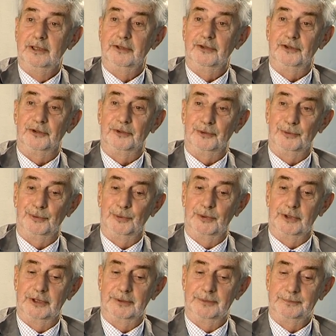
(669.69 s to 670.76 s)

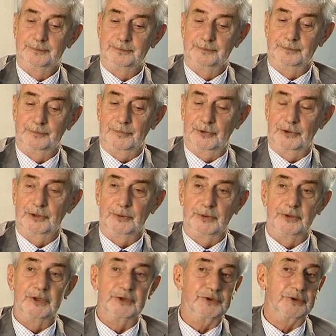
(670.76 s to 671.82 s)
to
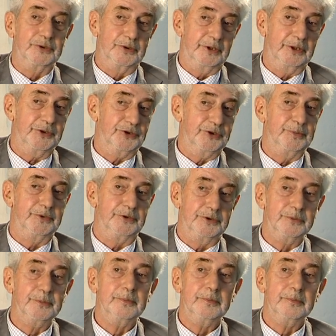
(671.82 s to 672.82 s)
industrial customers.